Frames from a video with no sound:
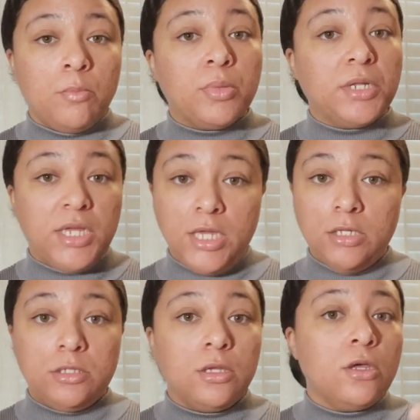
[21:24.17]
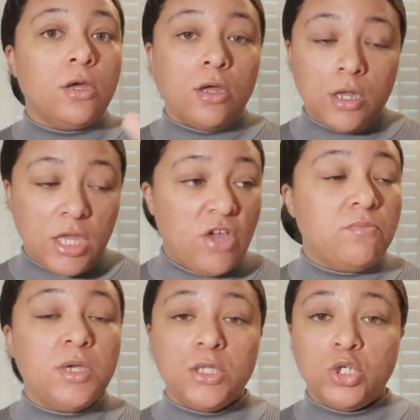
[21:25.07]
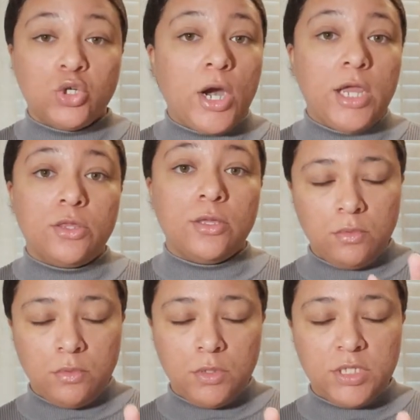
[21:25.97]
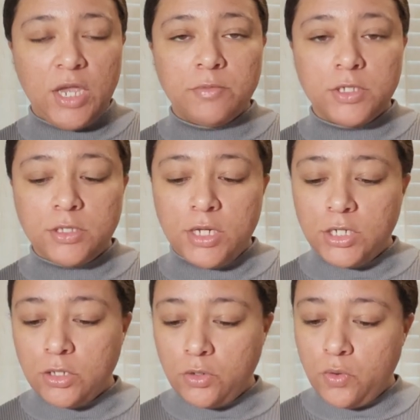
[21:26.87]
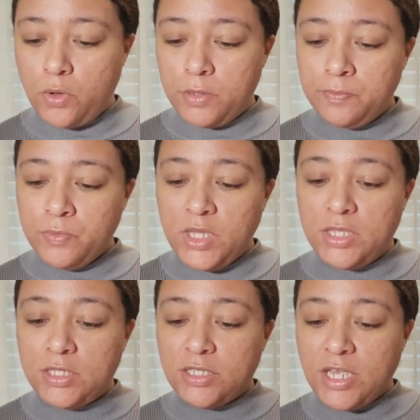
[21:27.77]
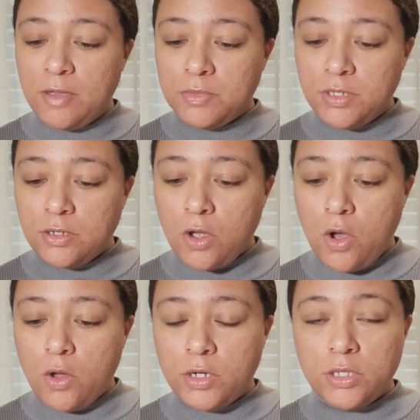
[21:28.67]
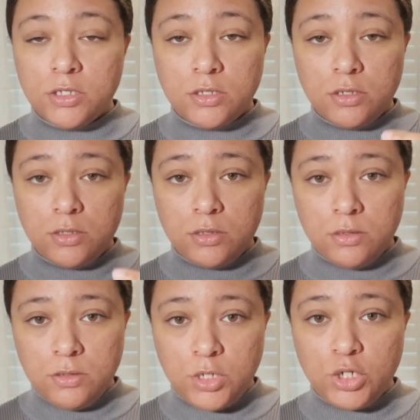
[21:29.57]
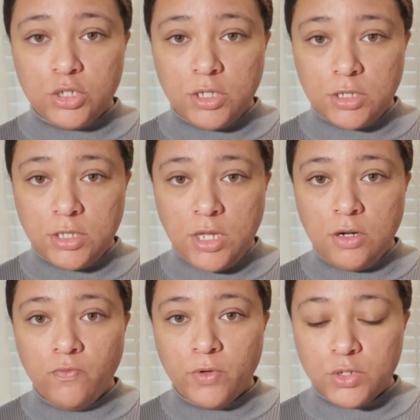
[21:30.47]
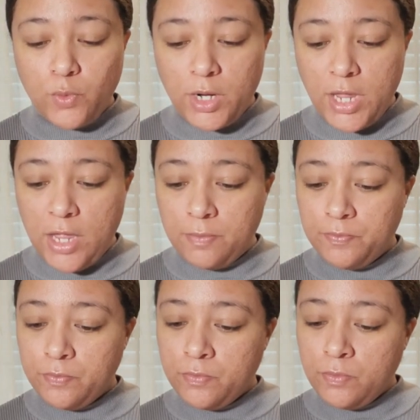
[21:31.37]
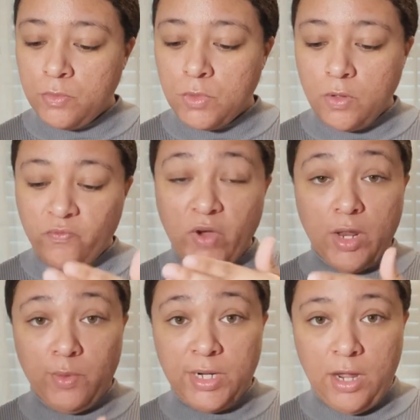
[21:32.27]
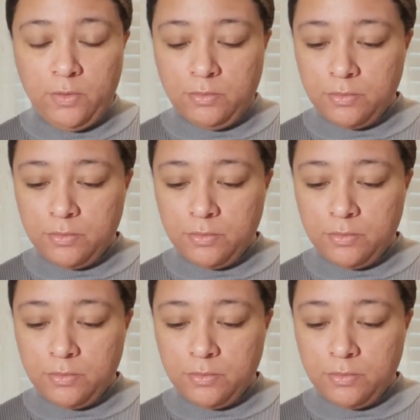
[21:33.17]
please give me the strength samson said to the lord then samson called and this is judges 16 verse 28 following down